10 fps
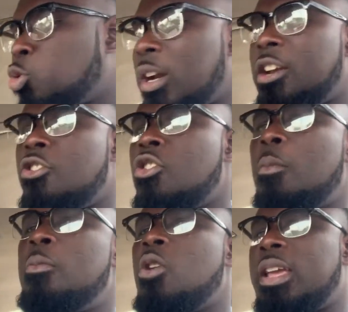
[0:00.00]
to one in your
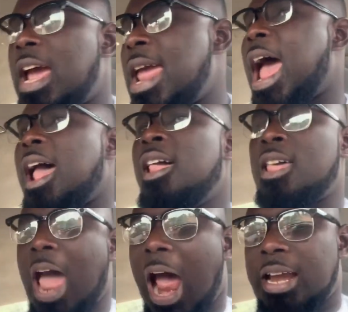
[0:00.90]
maybe, yeah,
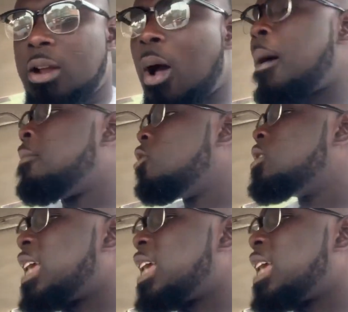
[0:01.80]
I never be do